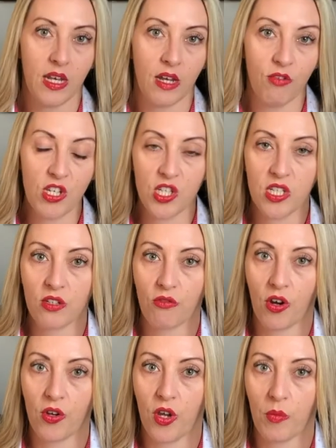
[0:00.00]
Now, Richard had
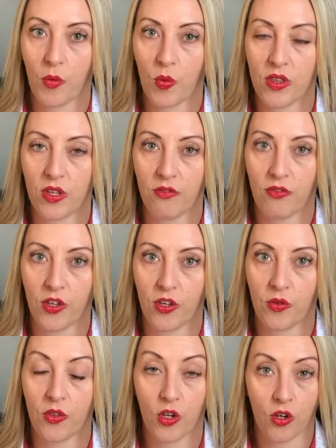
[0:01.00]
grown up with a
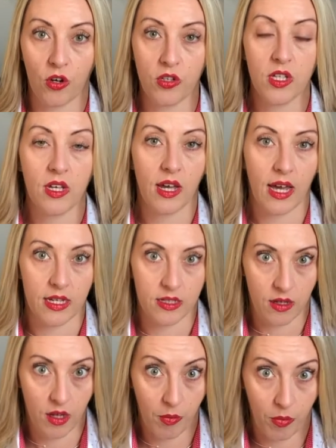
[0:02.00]
view that God had
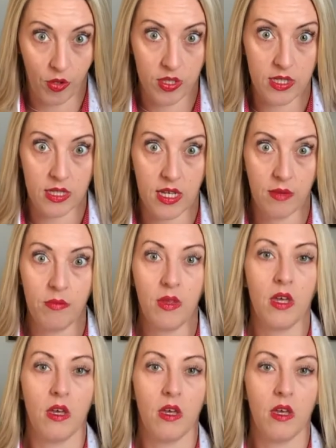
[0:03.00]
appointed him,